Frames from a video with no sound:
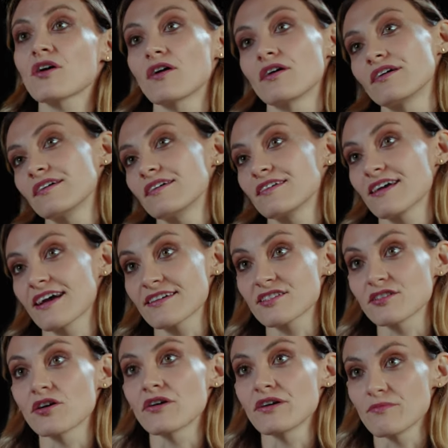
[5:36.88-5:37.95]
got
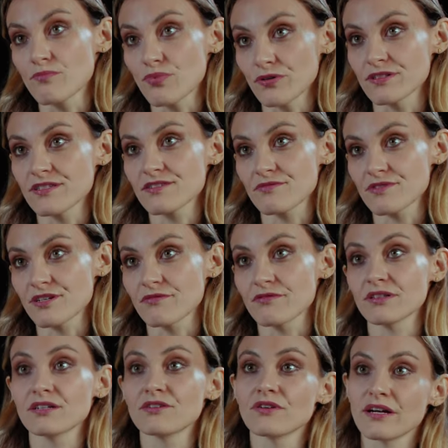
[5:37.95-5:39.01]
XLR inputs, which are
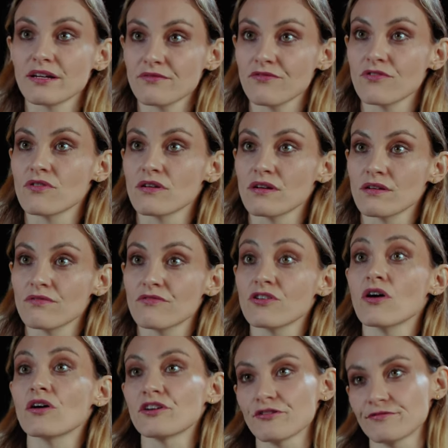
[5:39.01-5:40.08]
really great for
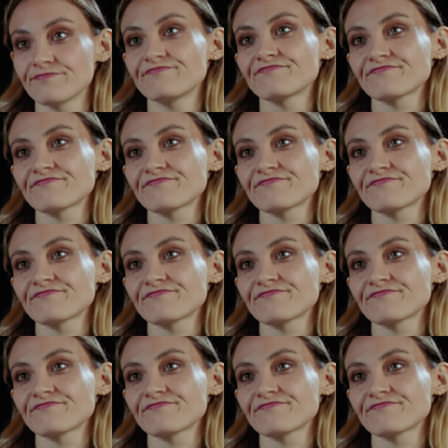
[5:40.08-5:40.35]
audio.